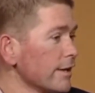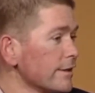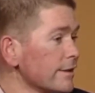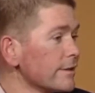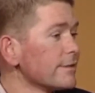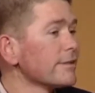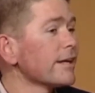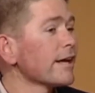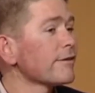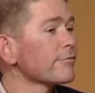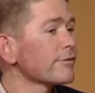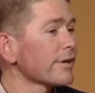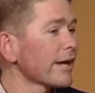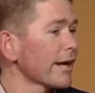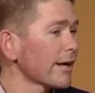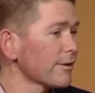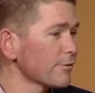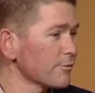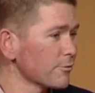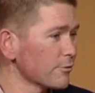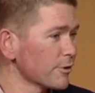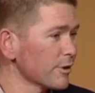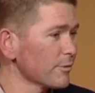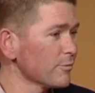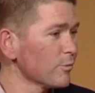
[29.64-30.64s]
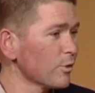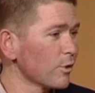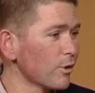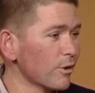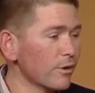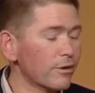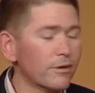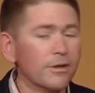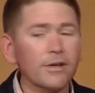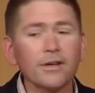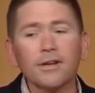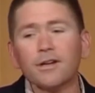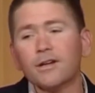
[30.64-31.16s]
didn't have cancer
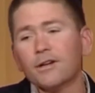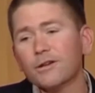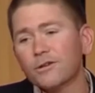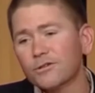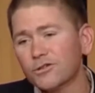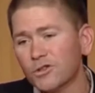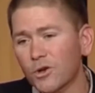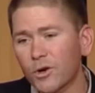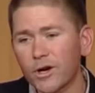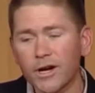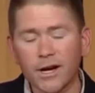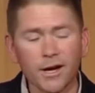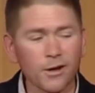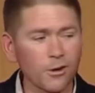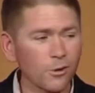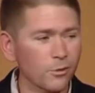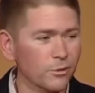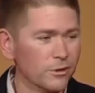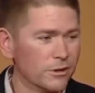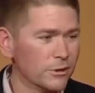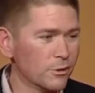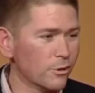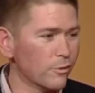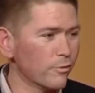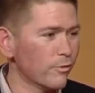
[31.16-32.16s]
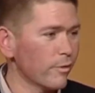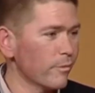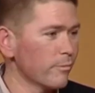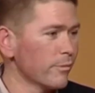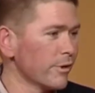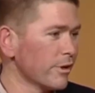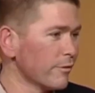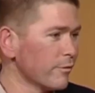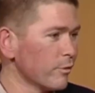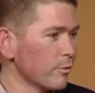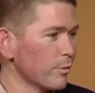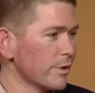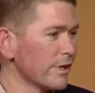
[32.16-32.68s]
anymore, so I had a little bit
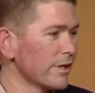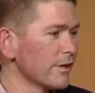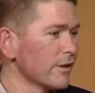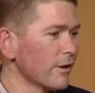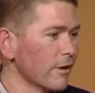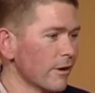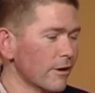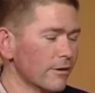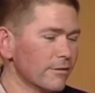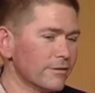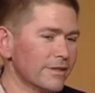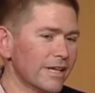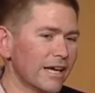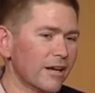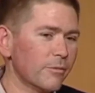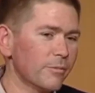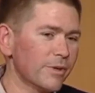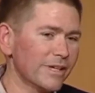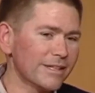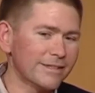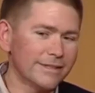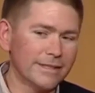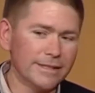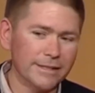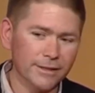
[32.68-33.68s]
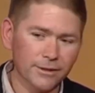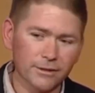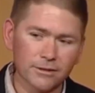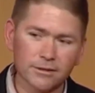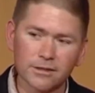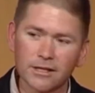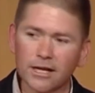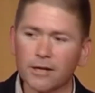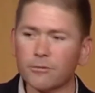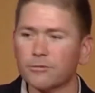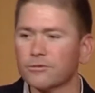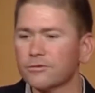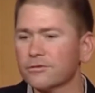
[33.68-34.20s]
of a weak heart. Not a big deal.
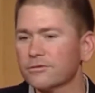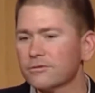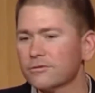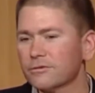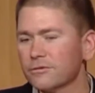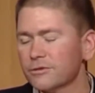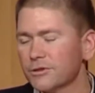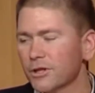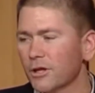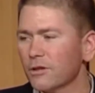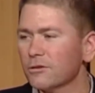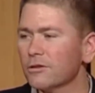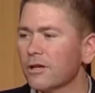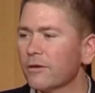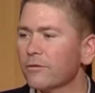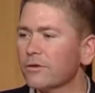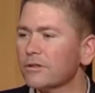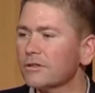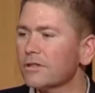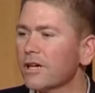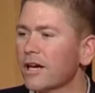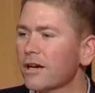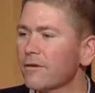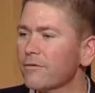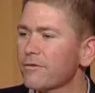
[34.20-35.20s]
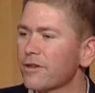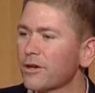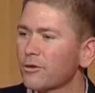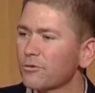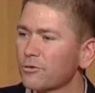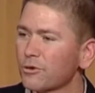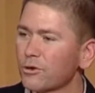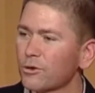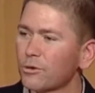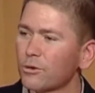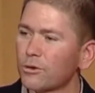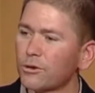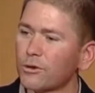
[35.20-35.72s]
I was, loving life. Things
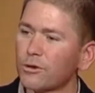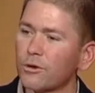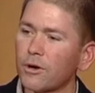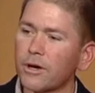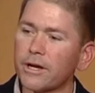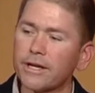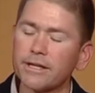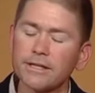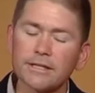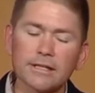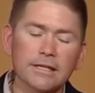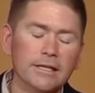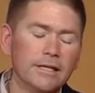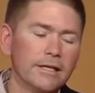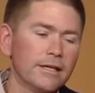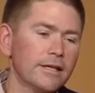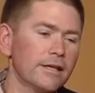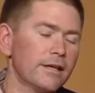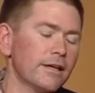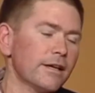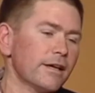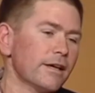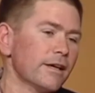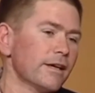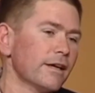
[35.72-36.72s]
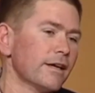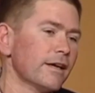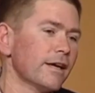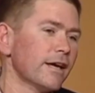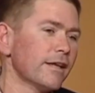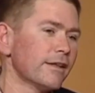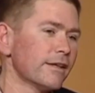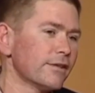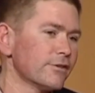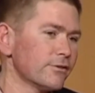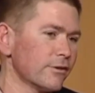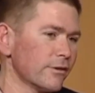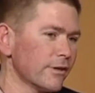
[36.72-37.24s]
were going great,
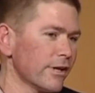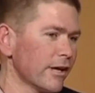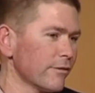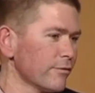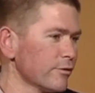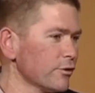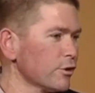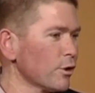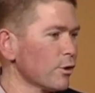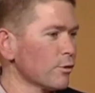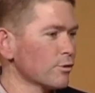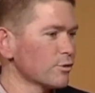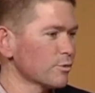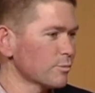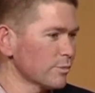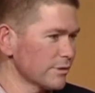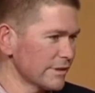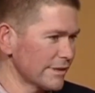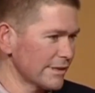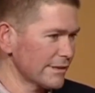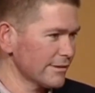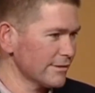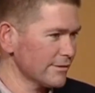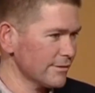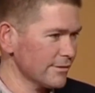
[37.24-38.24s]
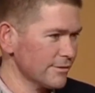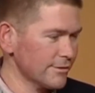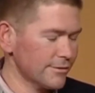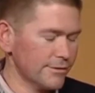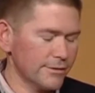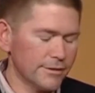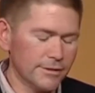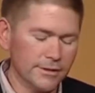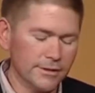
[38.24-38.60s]
and I started having nosebleeds.